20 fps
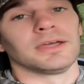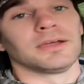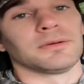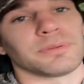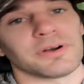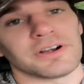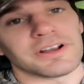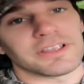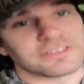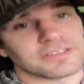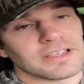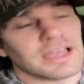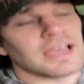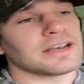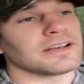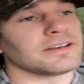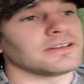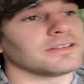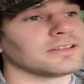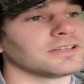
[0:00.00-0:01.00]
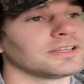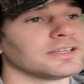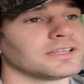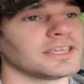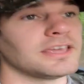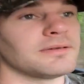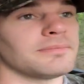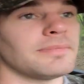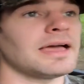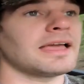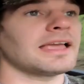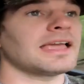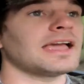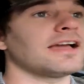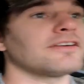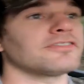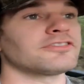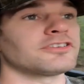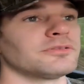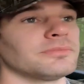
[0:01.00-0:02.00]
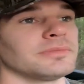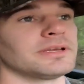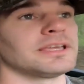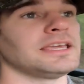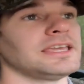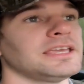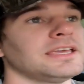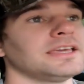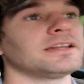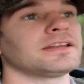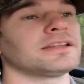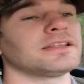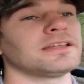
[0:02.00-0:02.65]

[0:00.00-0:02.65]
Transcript: pretty excited to get back after them again.